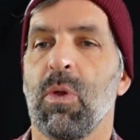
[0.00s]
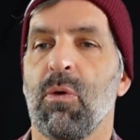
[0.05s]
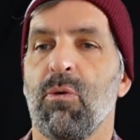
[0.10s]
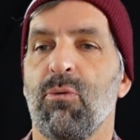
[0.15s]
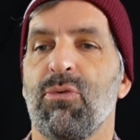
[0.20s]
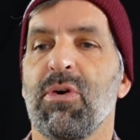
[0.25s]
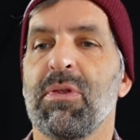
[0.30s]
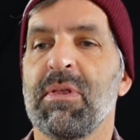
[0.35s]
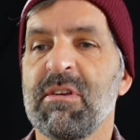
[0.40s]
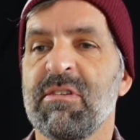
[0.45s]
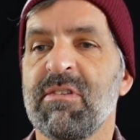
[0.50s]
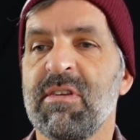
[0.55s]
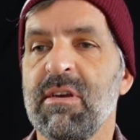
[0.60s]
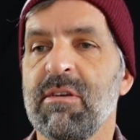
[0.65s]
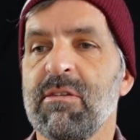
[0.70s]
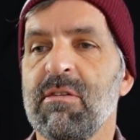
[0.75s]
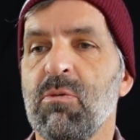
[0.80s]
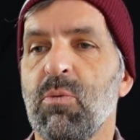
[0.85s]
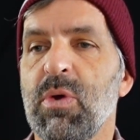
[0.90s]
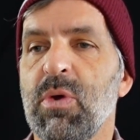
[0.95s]
For this
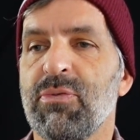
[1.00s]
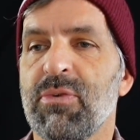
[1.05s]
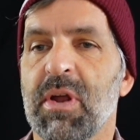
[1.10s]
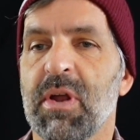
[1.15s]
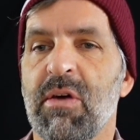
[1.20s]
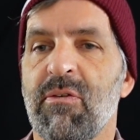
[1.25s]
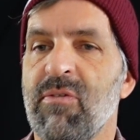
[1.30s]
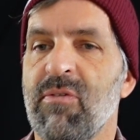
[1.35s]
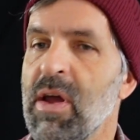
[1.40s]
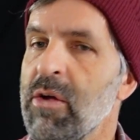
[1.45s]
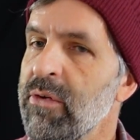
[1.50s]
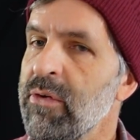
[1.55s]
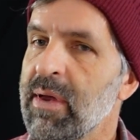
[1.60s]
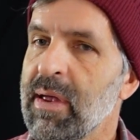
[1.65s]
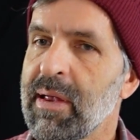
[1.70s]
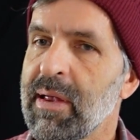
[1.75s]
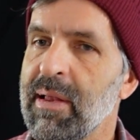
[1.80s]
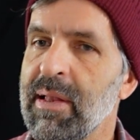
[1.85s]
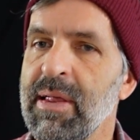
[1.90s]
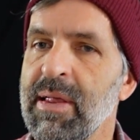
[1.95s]
season, we've got a very
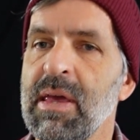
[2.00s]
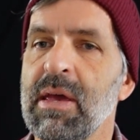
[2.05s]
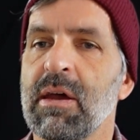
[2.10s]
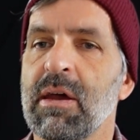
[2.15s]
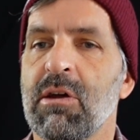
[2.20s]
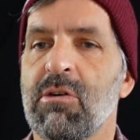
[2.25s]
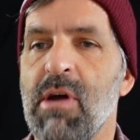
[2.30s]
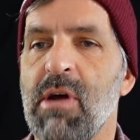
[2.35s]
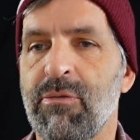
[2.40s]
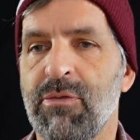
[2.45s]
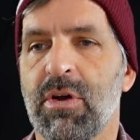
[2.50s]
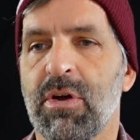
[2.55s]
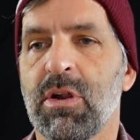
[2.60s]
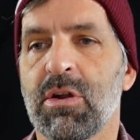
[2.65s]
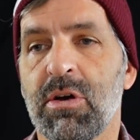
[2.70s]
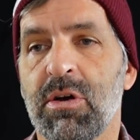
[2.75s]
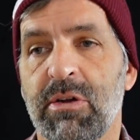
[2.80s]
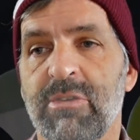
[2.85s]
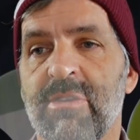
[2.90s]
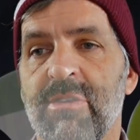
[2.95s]
clear graphical
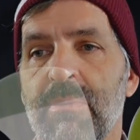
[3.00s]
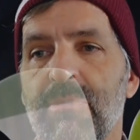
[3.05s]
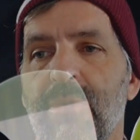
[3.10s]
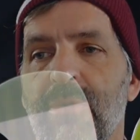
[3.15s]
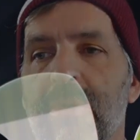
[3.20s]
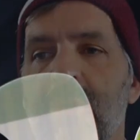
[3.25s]
concept for